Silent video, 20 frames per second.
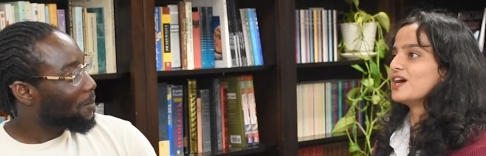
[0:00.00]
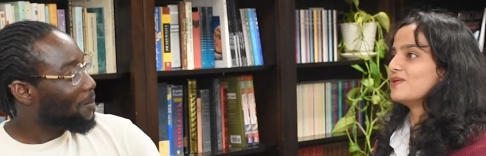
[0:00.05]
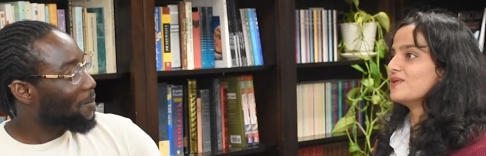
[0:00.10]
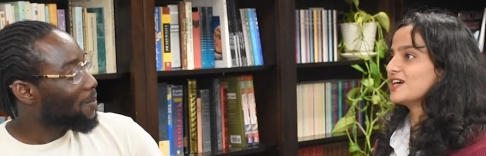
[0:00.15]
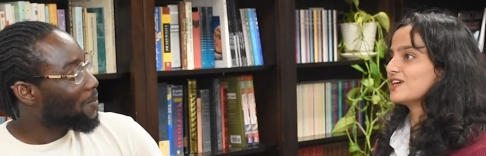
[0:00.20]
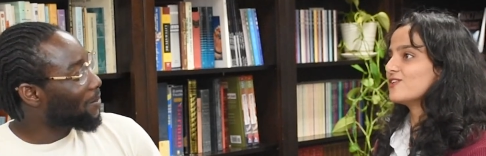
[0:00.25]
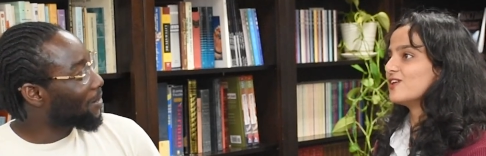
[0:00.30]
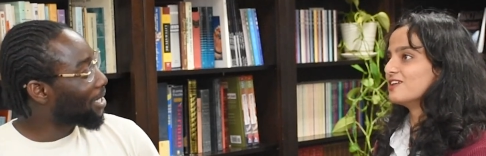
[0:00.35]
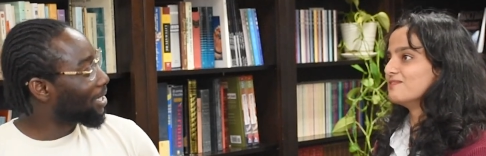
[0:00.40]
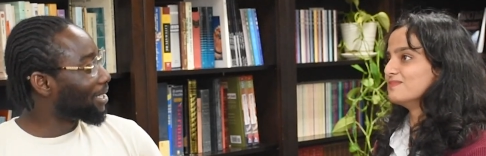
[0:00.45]
Speaker 1: how
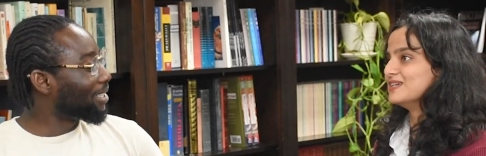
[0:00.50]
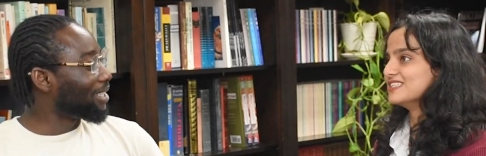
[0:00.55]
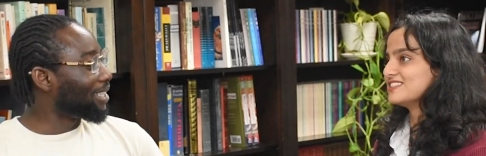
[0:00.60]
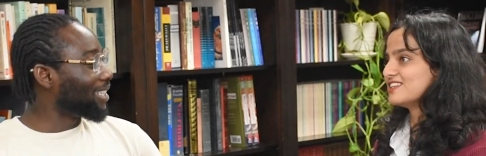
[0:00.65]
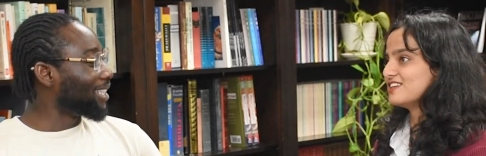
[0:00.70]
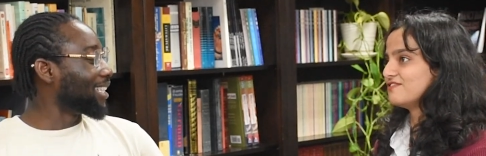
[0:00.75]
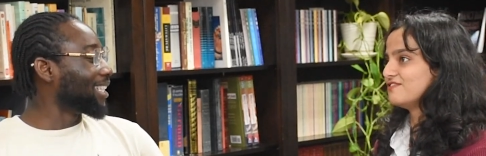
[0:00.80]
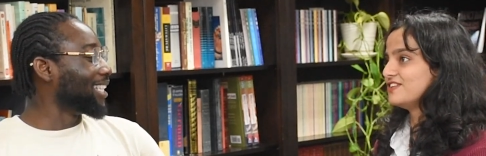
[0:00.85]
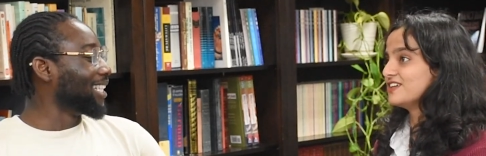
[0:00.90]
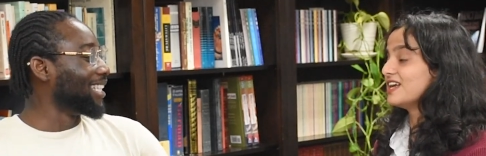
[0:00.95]
I got
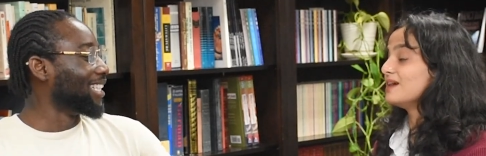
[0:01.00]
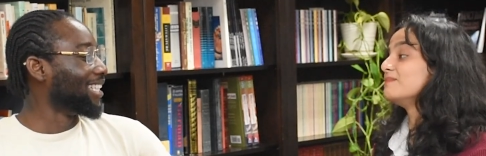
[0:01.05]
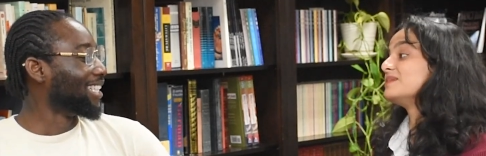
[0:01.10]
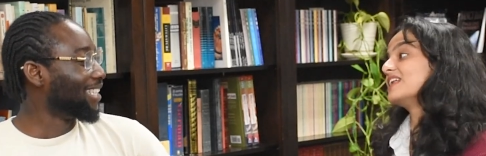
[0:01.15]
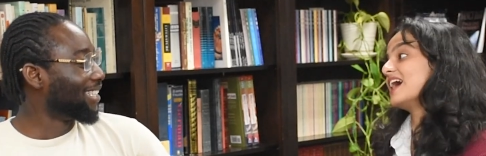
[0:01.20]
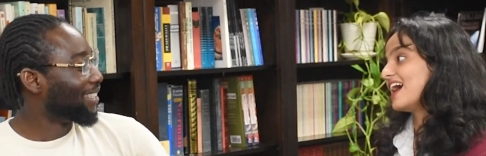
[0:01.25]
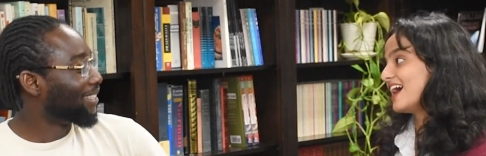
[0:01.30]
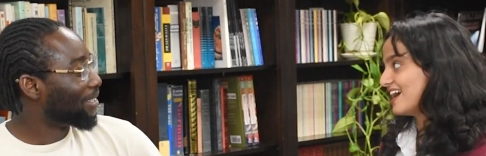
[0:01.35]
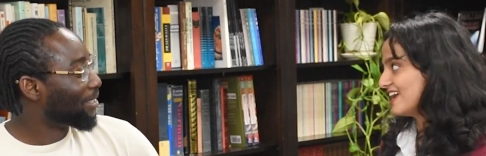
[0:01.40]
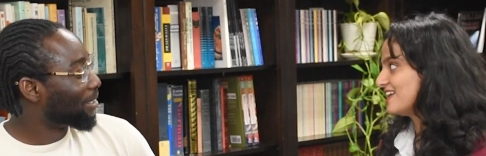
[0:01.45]
myself
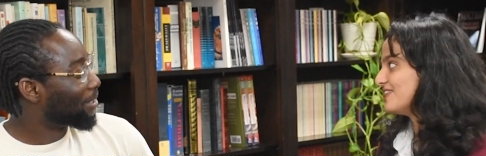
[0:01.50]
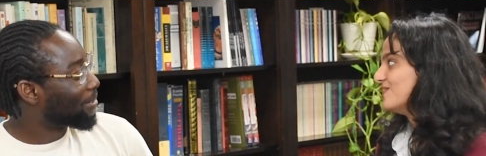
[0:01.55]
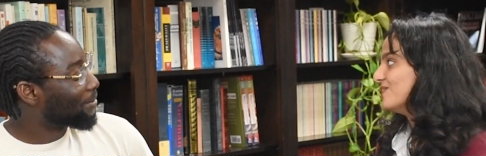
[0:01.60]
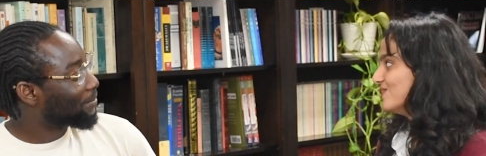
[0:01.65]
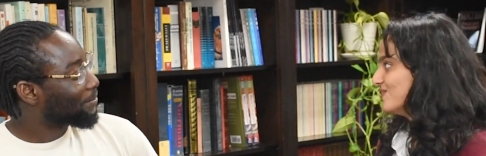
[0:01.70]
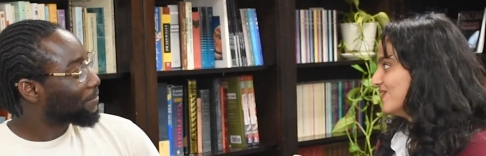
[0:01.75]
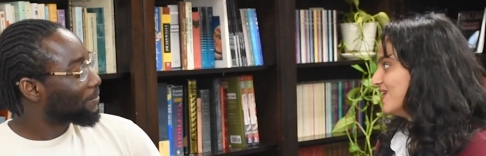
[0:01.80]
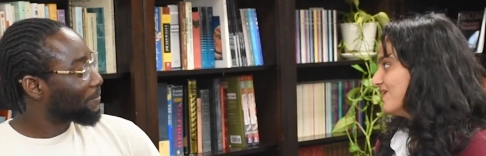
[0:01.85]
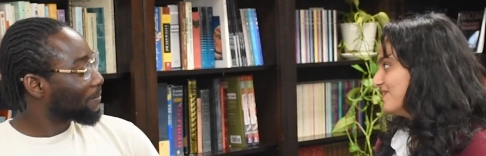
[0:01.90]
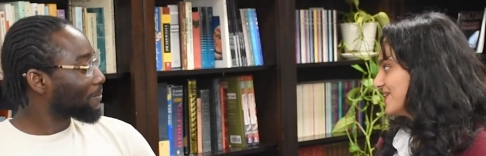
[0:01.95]
here. I
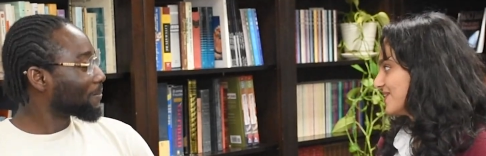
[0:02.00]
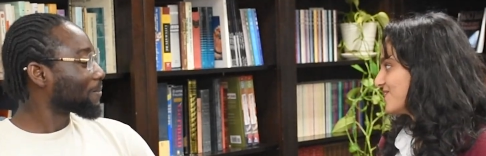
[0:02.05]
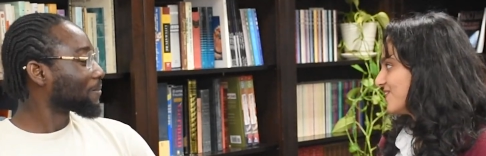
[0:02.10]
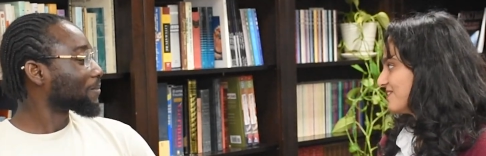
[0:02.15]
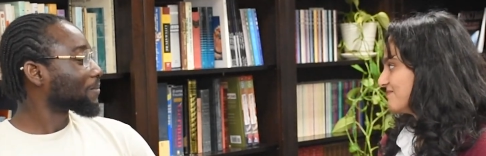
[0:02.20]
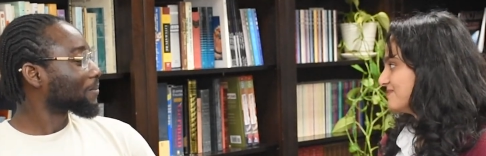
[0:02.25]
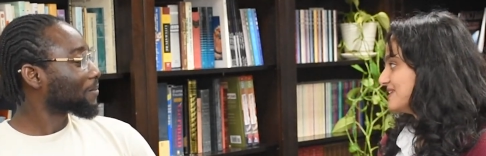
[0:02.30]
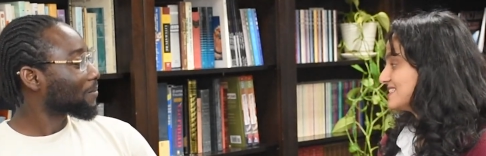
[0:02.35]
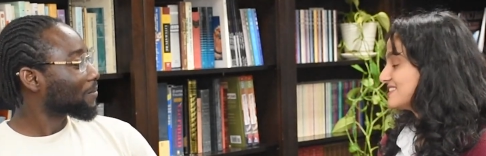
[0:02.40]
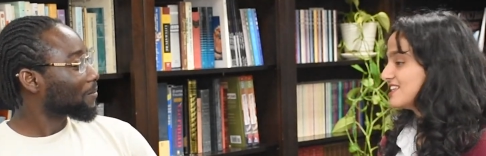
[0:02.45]
know how I
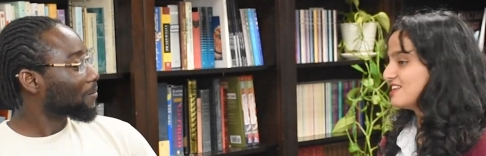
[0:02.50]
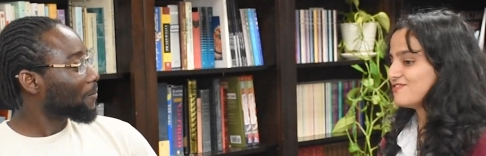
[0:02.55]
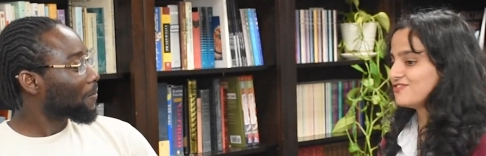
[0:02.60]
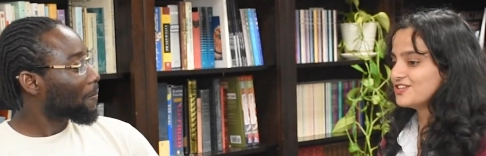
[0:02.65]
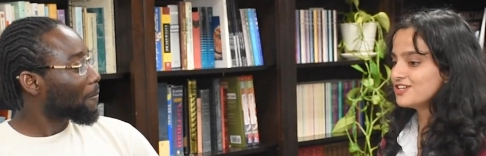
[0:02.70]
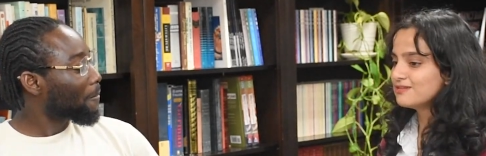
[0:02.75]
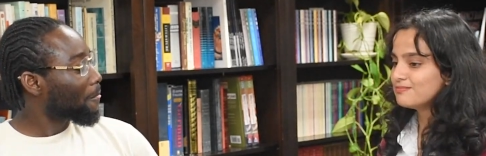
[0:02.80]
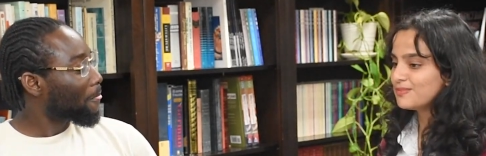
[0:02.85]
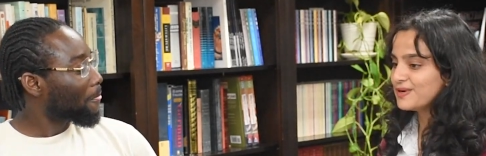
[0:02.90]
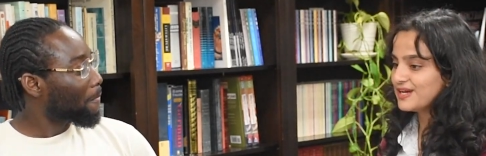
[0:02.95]
got myself
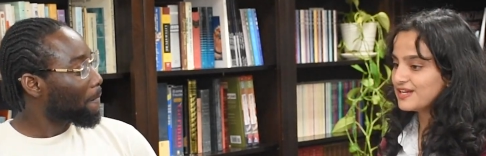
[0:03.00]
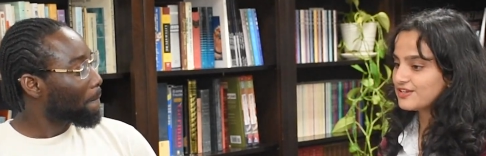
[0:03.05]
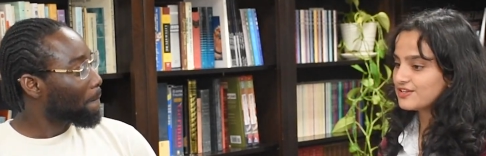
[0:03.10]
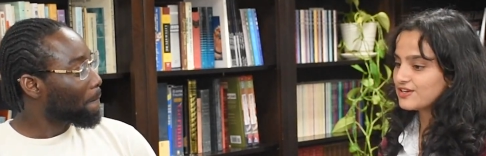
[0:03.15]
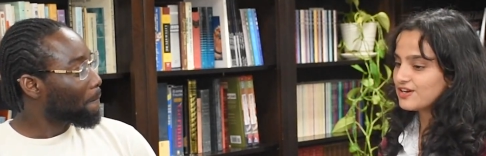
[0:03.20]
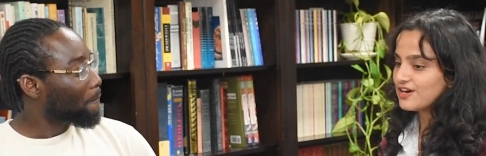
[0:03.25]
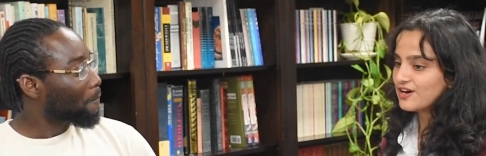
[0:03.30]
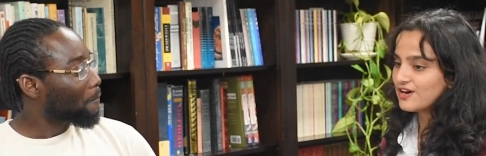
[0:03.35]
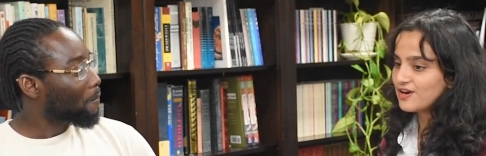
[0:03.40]
here, but